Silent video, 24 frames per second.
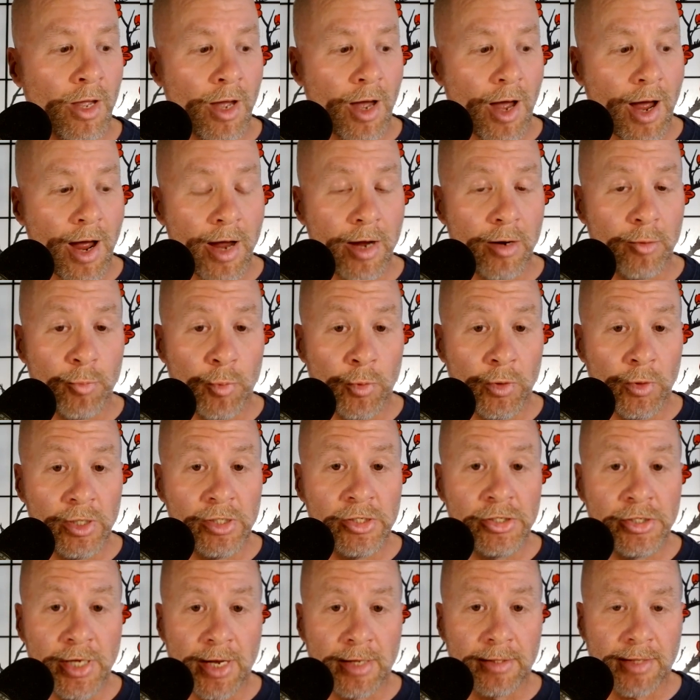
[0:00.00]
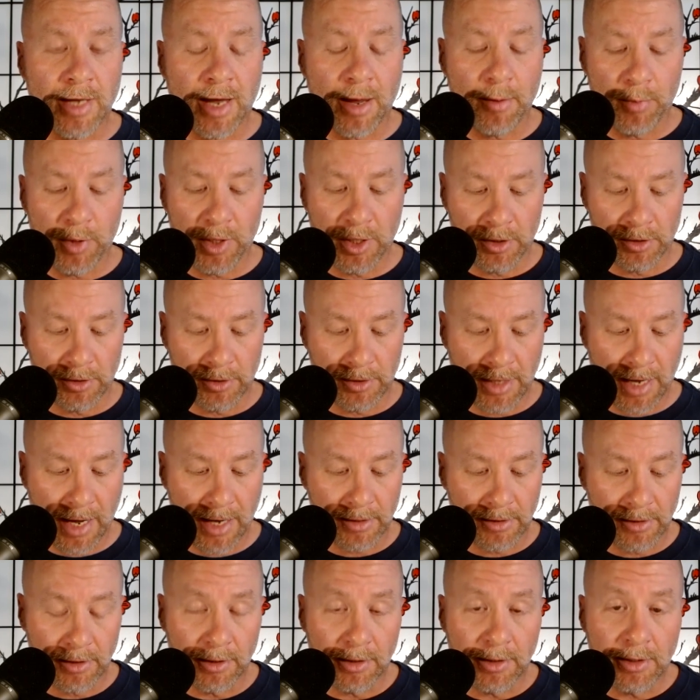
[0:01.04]
I appreciate that because
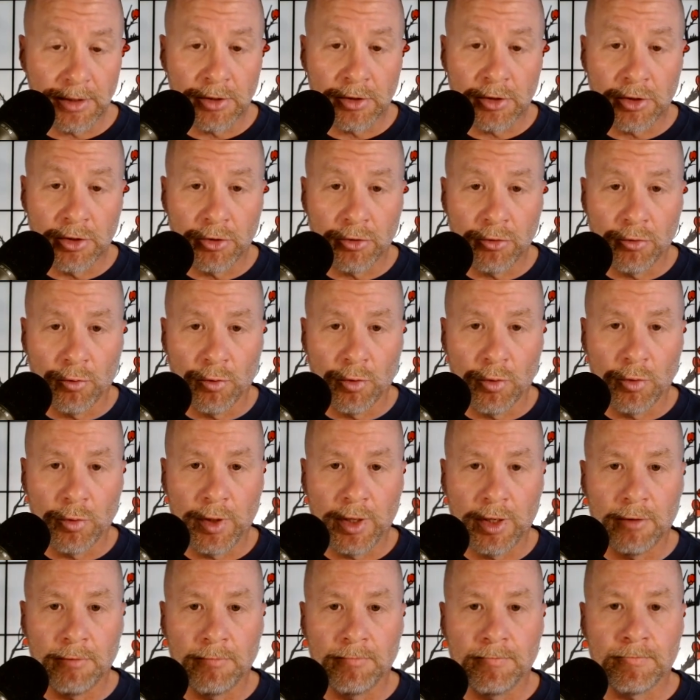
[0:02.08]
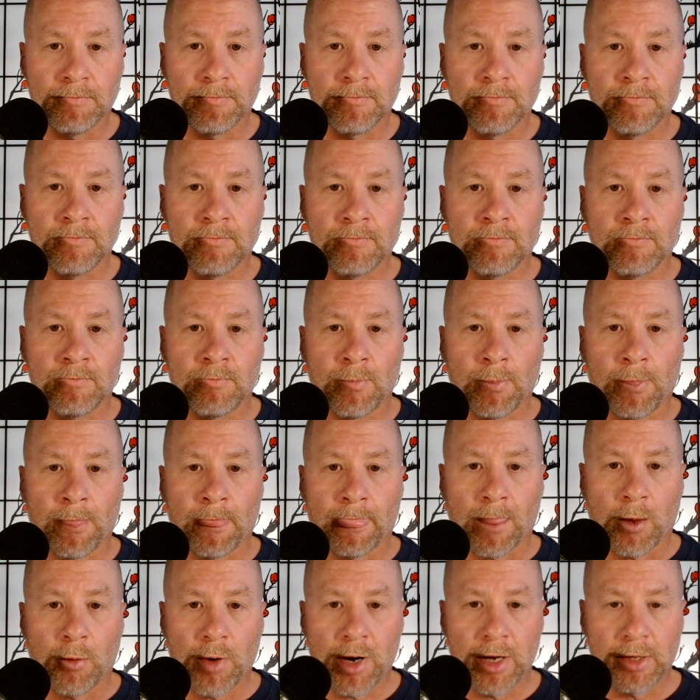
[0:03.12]
that's at least congruent,
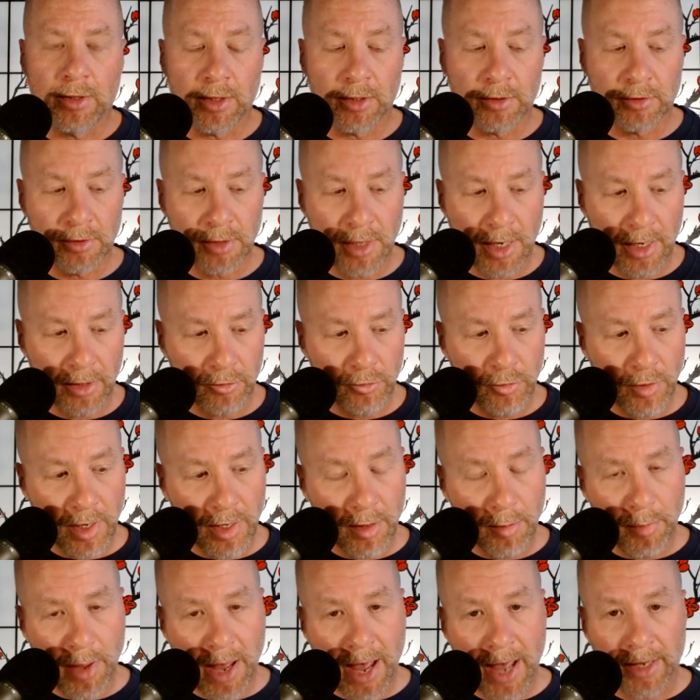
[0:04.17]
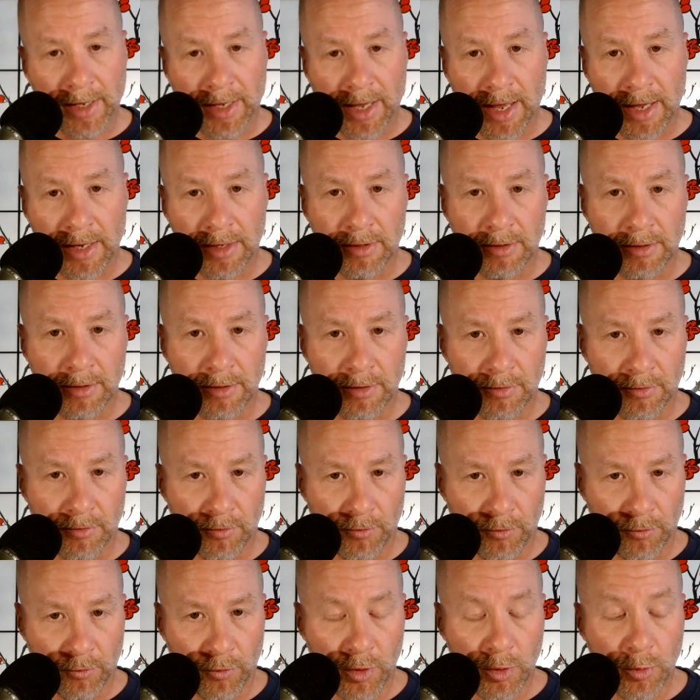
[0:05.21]
right? That's not trying to back end
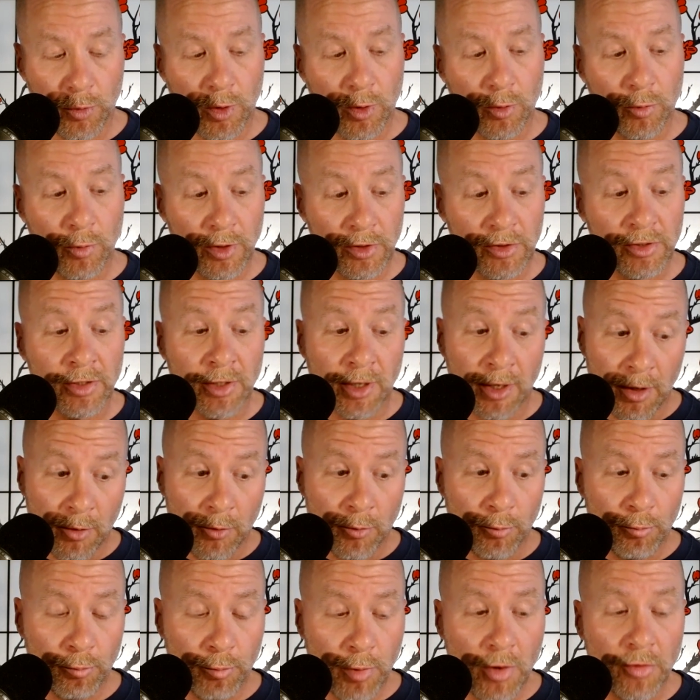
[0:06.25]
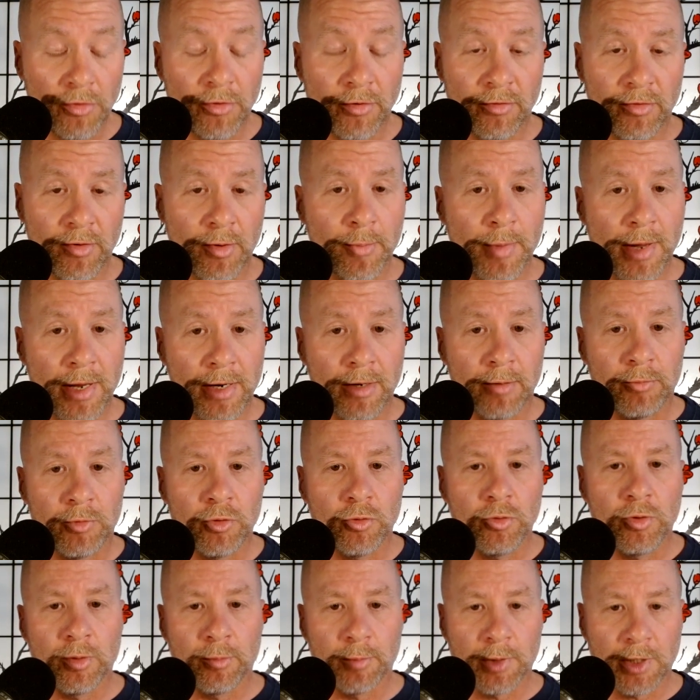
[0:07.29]
free will, which both of them end up
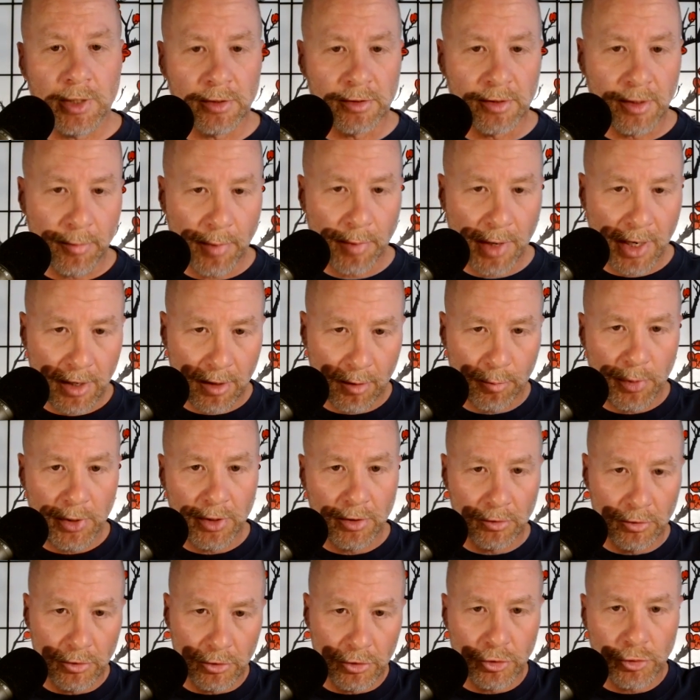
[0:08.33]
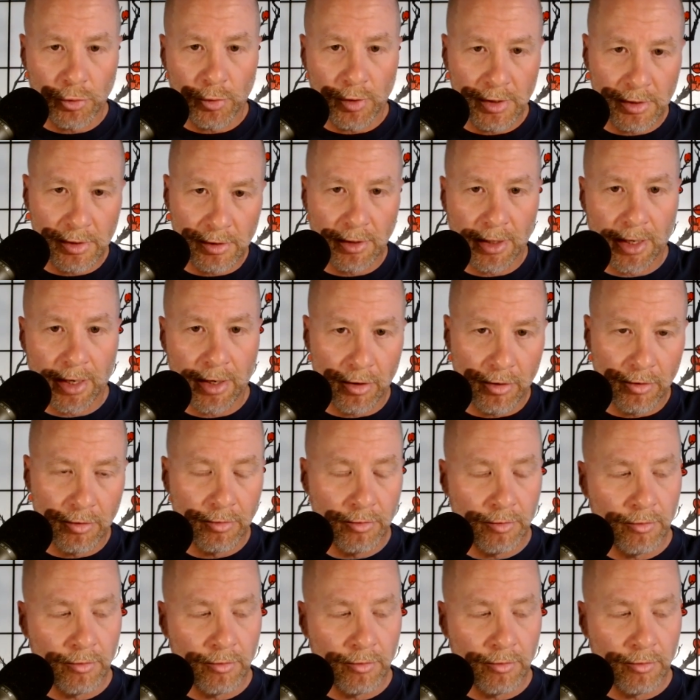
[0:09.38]
doing because they make appeal to choice later.